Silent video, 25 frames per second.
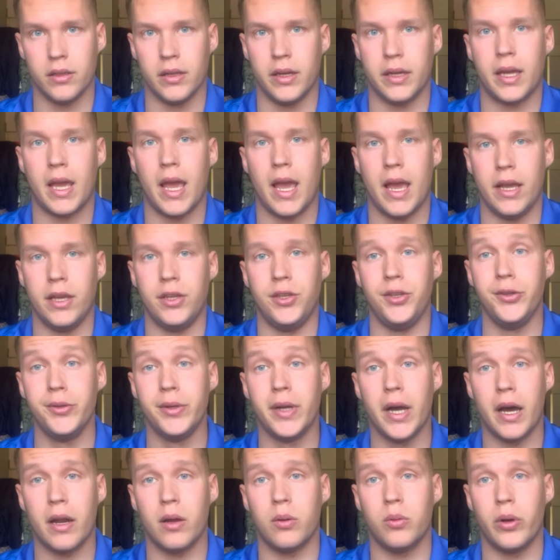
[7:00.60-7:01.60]
like, hey, you
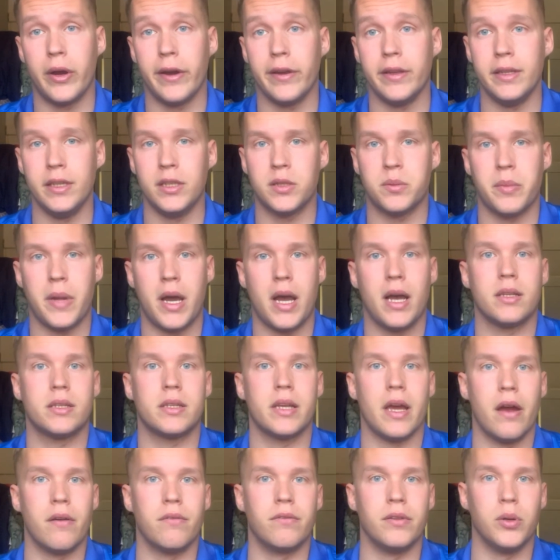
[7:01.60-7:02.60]
gotta wear these
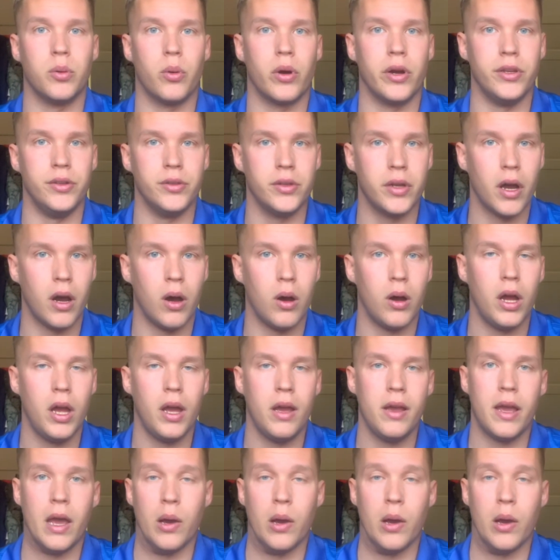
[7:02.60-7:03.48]
masks everywhere you go.